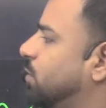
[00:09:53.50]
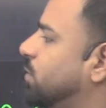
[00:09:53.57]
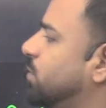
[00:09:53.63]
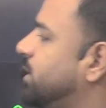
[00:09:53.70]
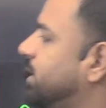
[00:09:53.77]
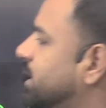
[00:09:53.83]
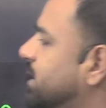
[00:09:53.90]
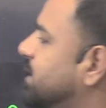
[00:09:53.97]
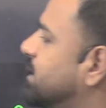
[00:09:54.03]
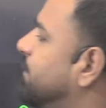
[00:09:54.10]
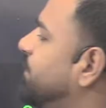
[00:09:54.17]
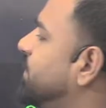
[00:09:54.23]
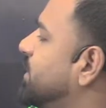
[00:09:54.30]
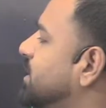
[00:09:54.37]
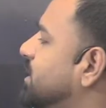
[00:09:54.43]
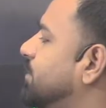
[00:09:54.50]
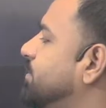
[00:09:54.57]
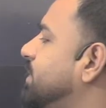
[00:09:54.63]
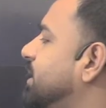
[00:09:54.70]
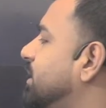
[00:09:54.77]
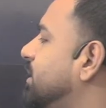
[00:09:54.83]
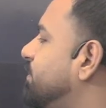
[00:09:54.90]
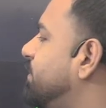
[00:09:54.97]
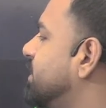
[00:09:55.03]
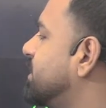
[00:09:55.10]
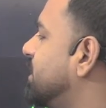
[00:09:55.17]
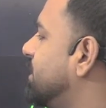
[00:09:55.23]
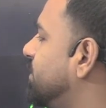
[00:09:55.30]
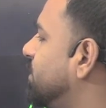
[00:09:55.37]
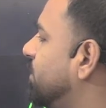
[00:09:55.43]
yes, subjective
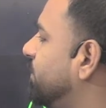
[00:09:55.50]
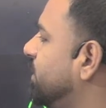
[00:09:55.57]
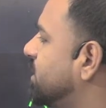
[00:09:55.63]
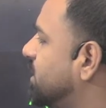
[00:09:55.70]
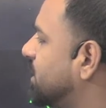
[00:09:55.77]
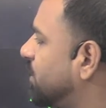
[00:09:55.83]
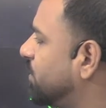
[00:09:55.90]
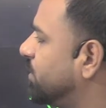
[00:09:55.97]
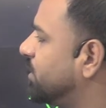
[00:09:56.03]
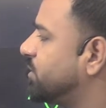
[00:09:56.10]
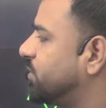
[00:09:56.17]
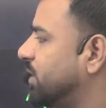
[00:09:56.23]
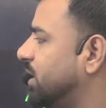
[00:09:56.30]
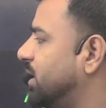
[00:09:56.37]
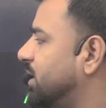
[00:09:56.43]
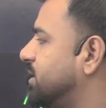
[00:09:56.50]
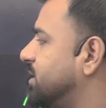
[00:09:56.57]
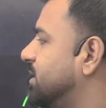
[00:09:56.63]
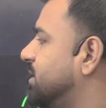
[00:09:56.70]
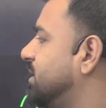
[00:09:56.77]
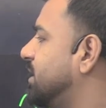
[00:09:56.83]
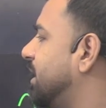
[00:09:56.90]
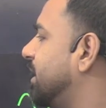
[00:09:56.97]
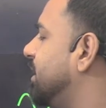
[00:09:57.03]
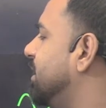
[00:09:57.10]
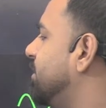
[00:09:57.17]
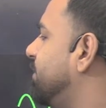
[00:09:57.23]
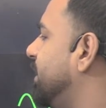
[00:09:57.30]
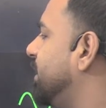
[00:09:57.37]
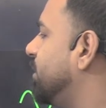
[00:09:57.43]
perception of the sound shrillness is directly
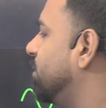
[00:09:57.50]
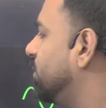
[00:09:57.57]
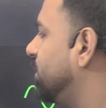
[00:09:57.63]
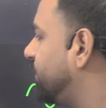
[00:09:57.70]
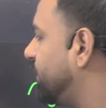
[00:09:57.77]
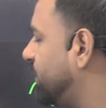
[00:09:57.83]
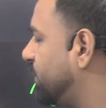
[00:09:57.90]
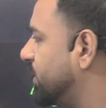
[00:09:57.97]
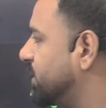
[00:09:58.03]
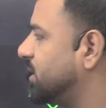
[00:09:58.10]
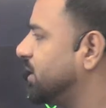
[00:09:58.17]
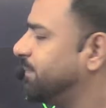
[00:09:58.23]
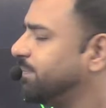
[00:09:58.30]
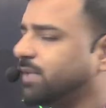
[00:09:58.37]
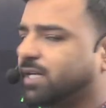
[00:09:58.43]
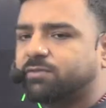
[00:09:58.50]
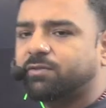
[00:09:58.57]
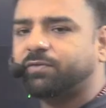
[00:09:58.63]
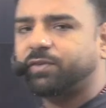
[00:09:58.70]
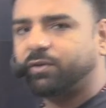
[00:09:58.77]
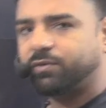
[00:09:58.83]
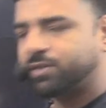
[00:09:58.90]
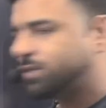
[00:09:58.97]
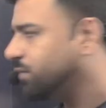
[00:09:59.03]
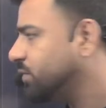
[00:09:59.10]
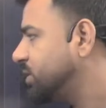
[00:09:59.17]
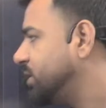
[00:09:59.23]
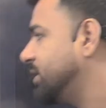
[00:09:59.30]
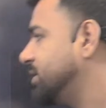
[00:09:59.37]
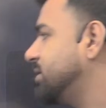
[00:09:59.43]
dependent on the frequency. That's why frequency was
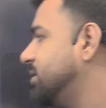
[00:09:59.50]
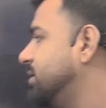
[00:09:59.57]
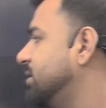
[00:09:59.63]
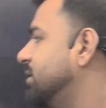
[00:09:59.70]
the answer.